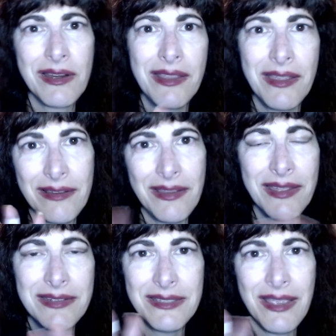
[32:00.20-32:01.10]
of
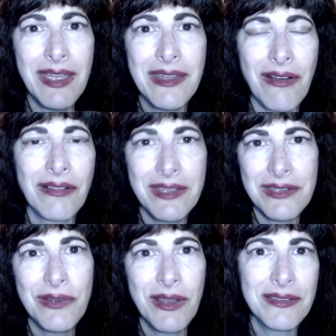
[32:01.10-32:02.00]
head to head. I'll
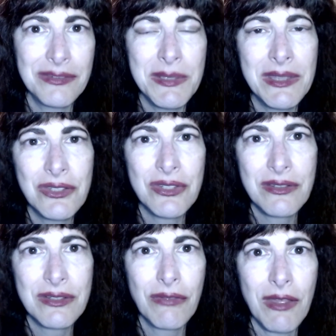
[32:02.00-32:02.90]
let you guys be the
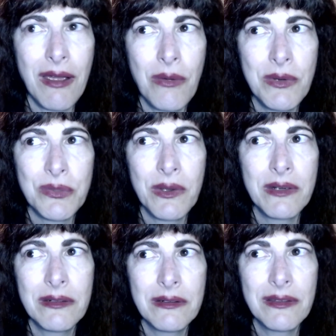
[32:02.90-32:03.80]
judge of that, which
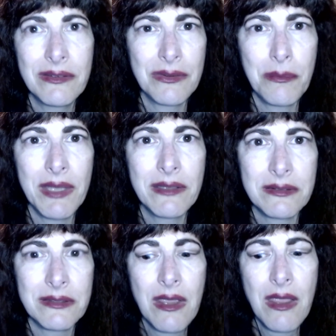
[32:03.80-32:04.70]
one is the
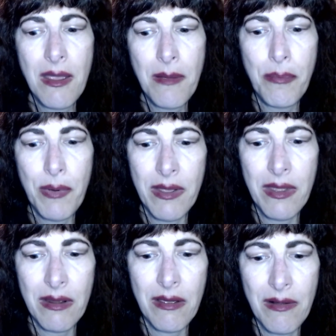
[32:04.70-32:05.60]
best.
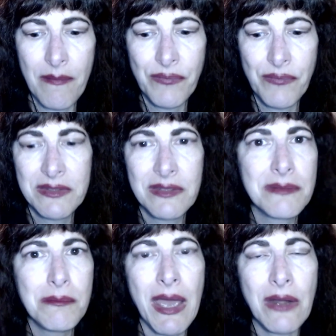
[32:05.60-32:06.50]
But it
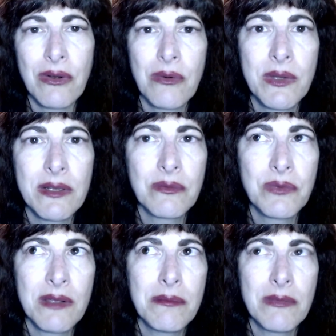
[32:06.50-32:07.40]
doesn't matter what
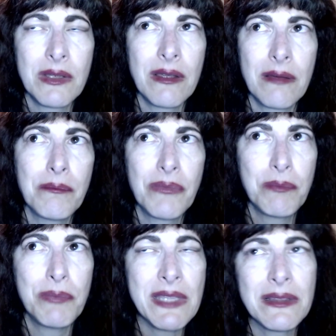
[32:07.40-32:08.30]

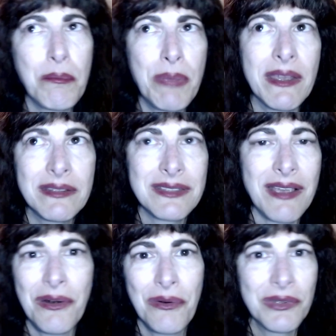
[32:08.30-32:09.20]
being the best,
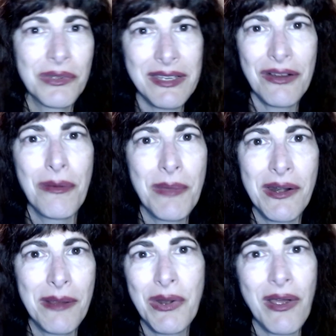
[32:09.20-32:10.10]
I don't really care
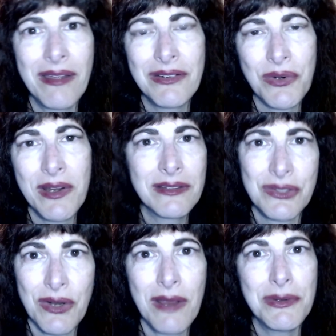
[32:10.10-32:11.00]
about. I'm not trying to
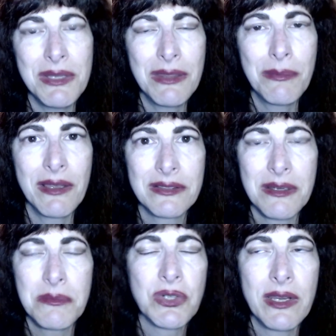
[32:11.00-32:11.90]
strive to be the best.
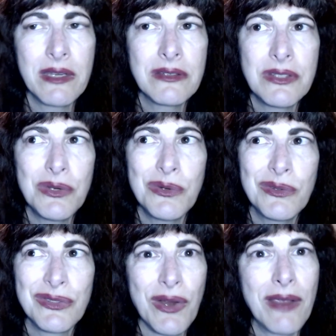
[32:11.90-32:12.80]
I'm trying to
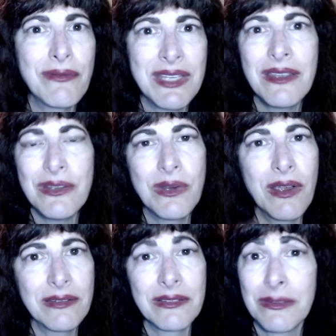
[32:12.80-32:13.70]
strive to get you
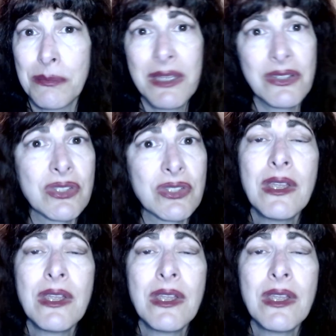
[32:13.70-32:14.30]
guys as much